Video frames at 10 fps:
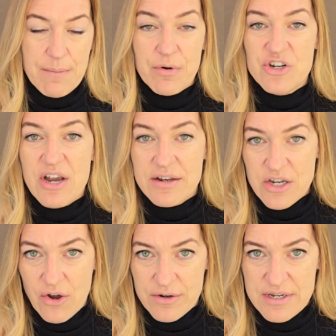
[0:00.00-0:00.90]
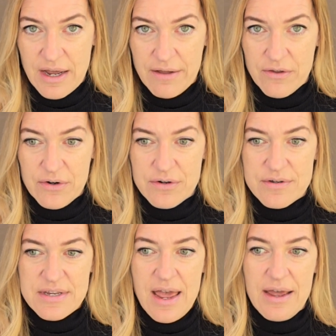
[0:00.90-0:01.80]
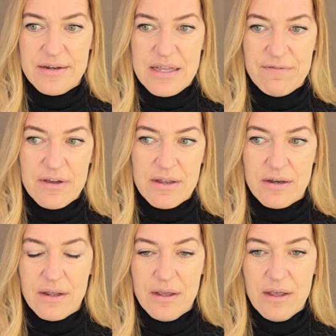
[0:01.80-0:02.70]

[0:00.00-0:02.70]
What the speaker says: projecting onto others, and even